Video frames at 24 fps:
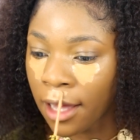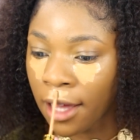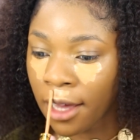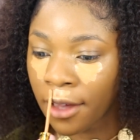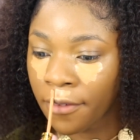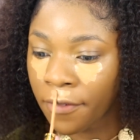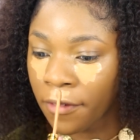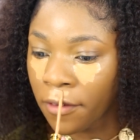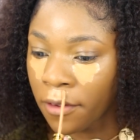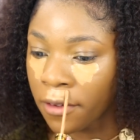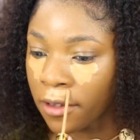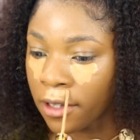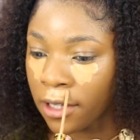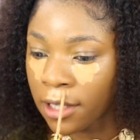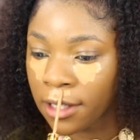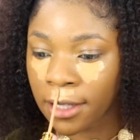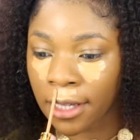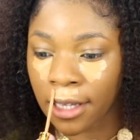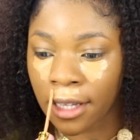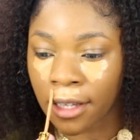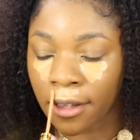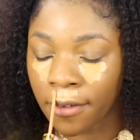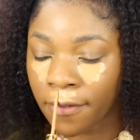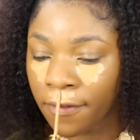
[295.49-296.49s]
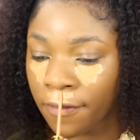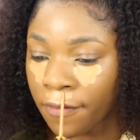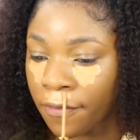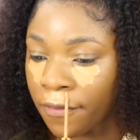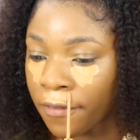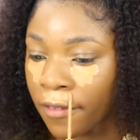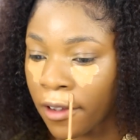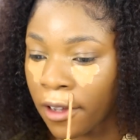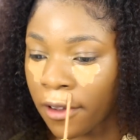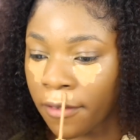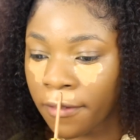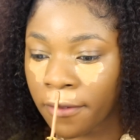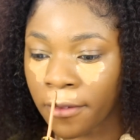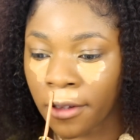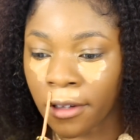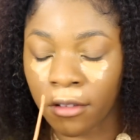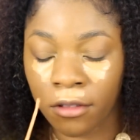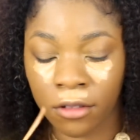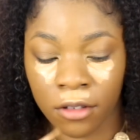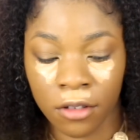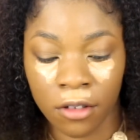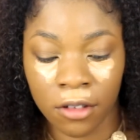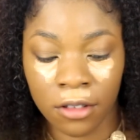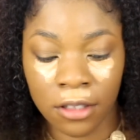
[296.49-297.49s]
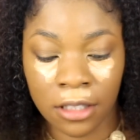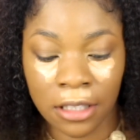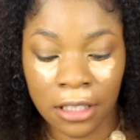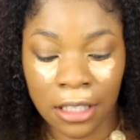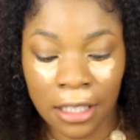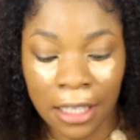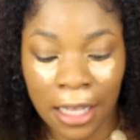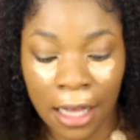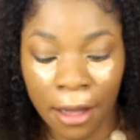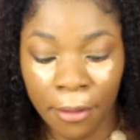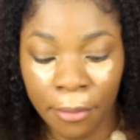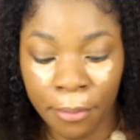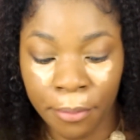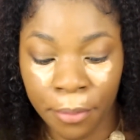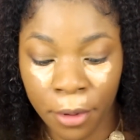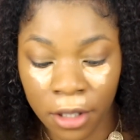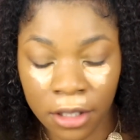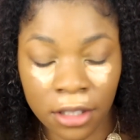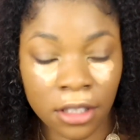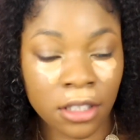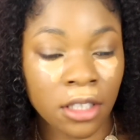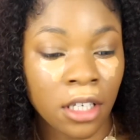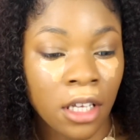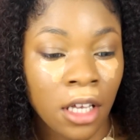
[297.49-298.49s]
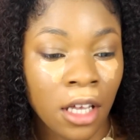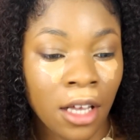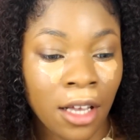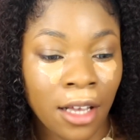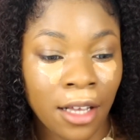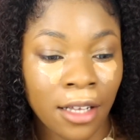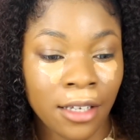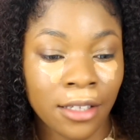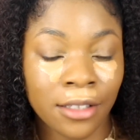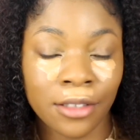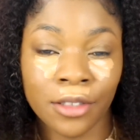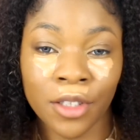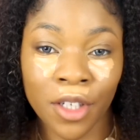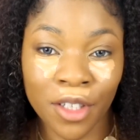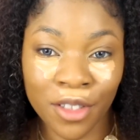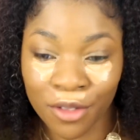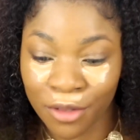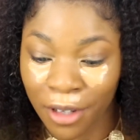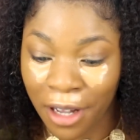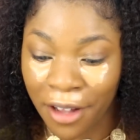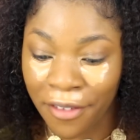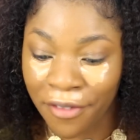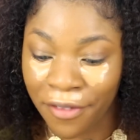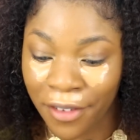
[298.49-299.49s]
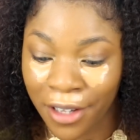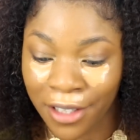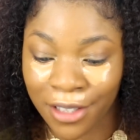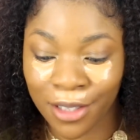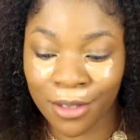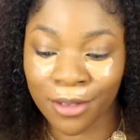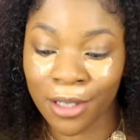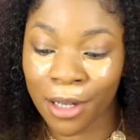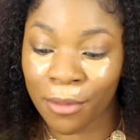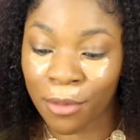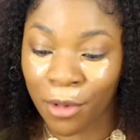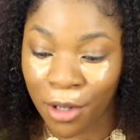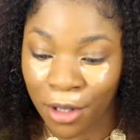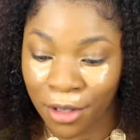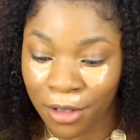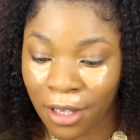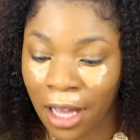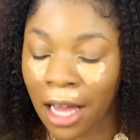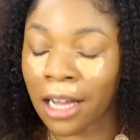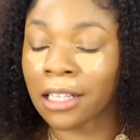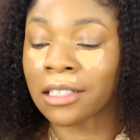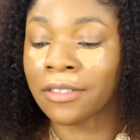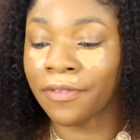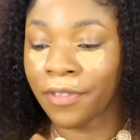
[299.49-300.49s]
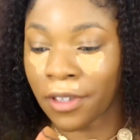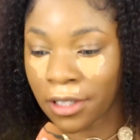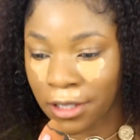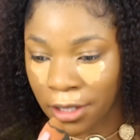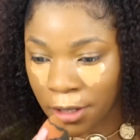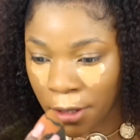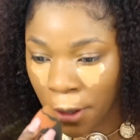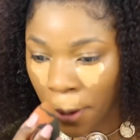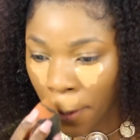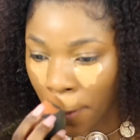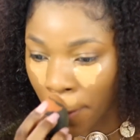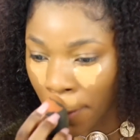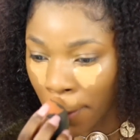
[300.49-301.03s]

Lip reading: I feel this is like a very good concealer, but It does dry fast, so I'm going to act fast.